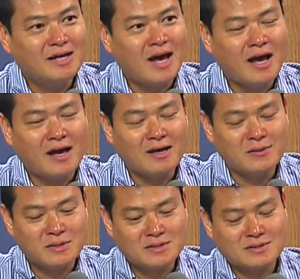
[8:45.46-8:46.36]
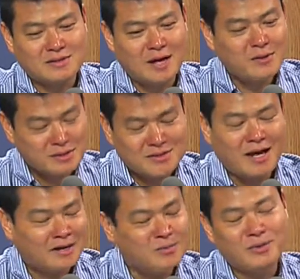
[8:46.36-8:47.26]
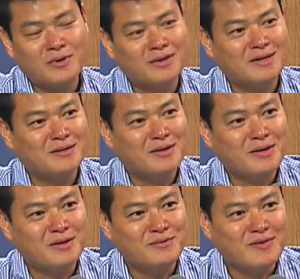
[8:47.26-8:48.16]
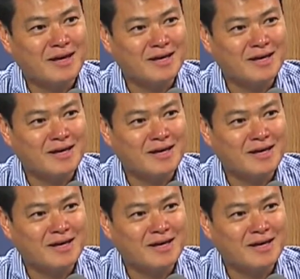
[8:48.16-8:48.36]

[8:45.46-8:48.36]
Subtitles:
Yeah, I was kind of bored in finance,